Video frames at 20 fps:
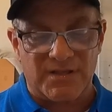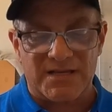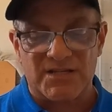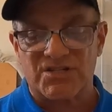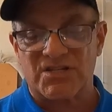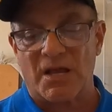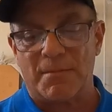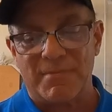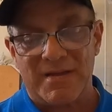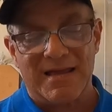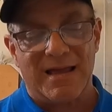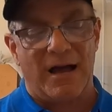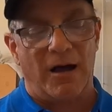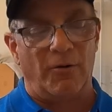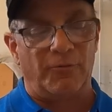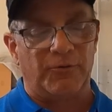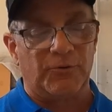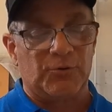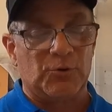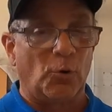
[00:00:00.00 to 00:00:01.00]
They sent me
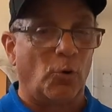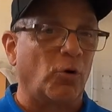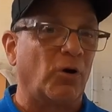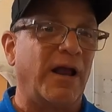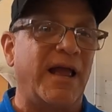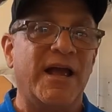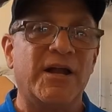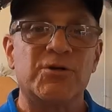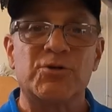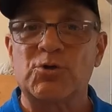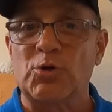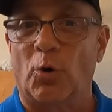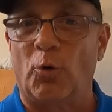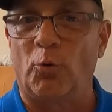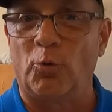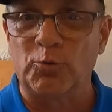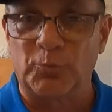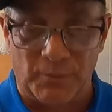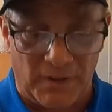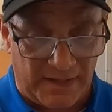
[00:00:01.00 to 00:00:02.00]
out the door and
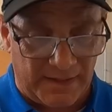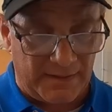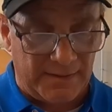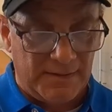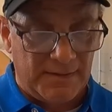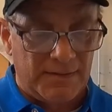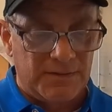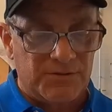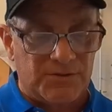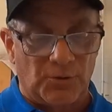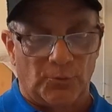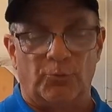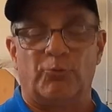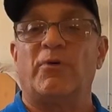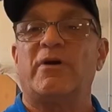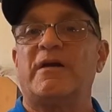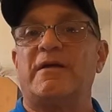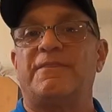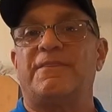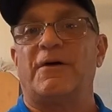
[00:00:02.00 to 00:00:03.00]
told me to
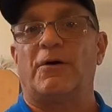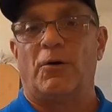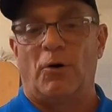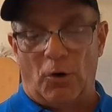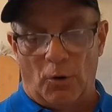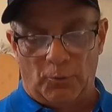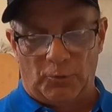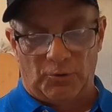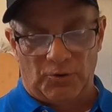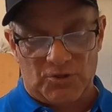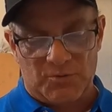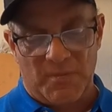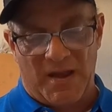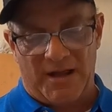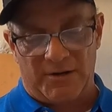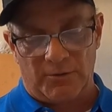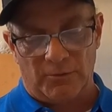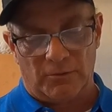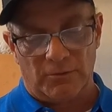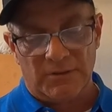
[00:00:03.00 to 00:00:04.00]
read the owner's
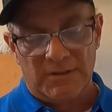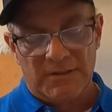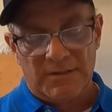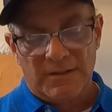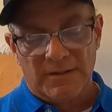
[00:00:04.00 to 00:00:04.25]
manual.